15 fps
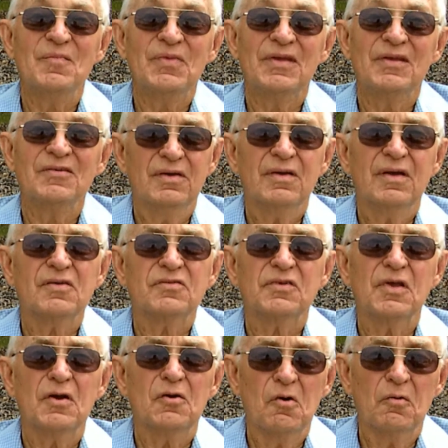Mm-hmm. So I
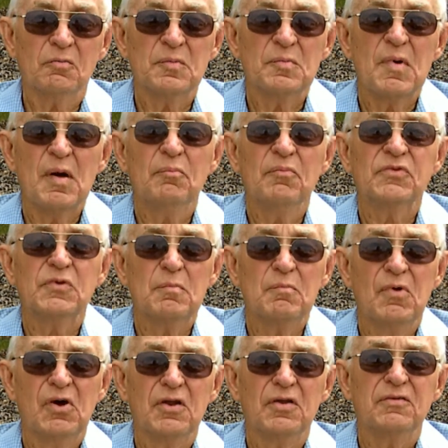sent
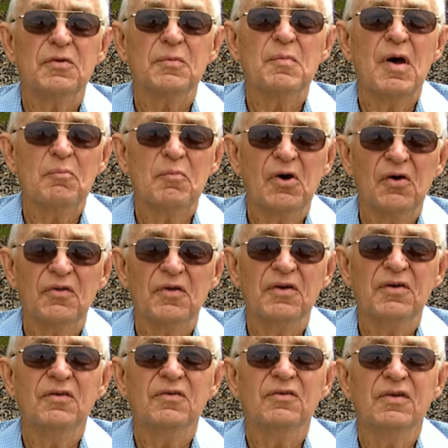money to my mother.
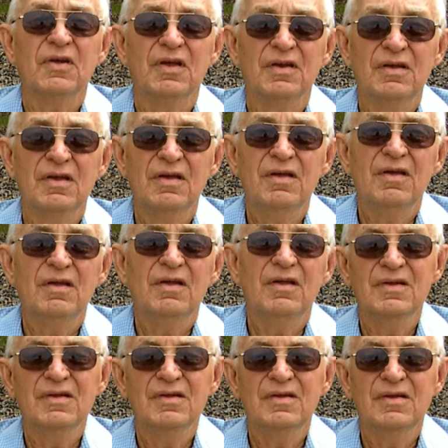So mm-hmm.
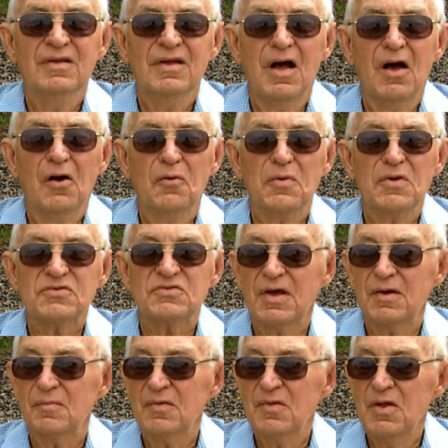I always
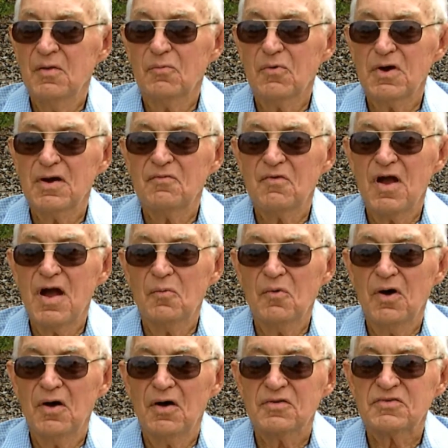had wherever I
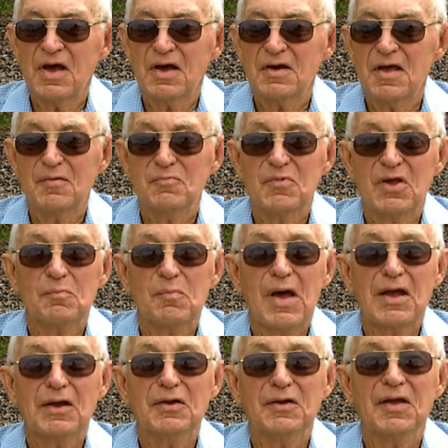was, I'd had me a
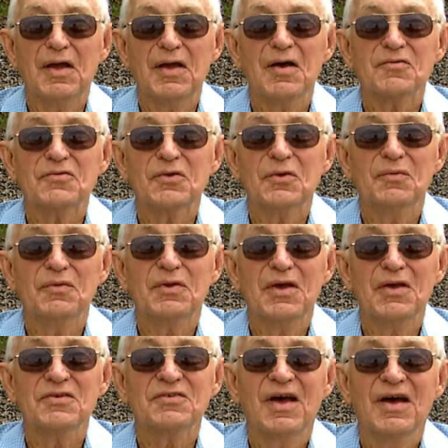bank account, so in
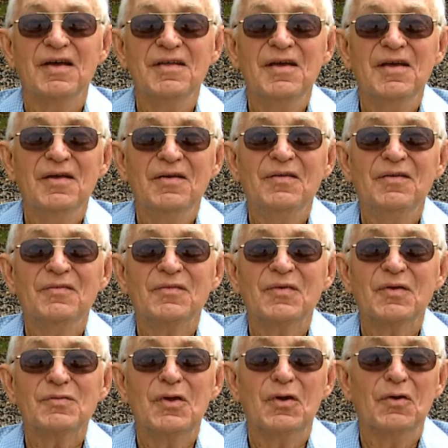case I,
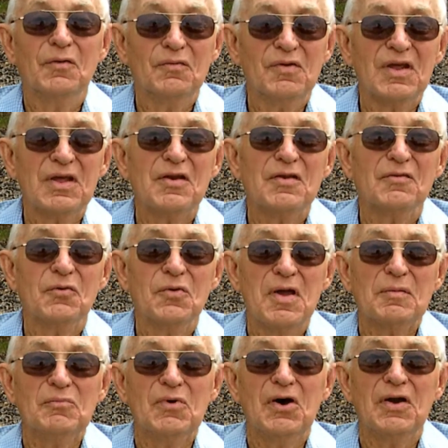you know, needed quick
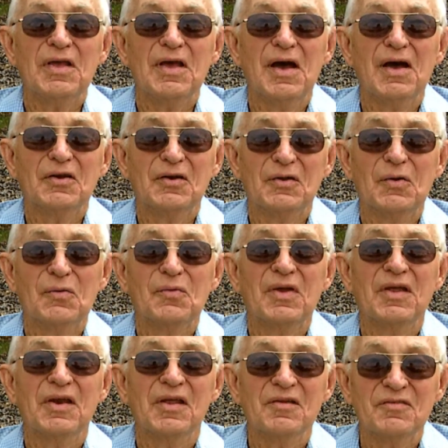money, I could go
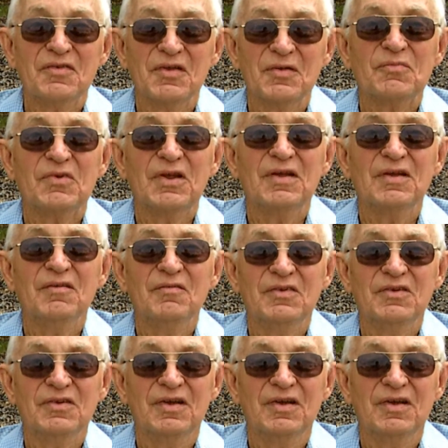get it sometime. Mm-hmm.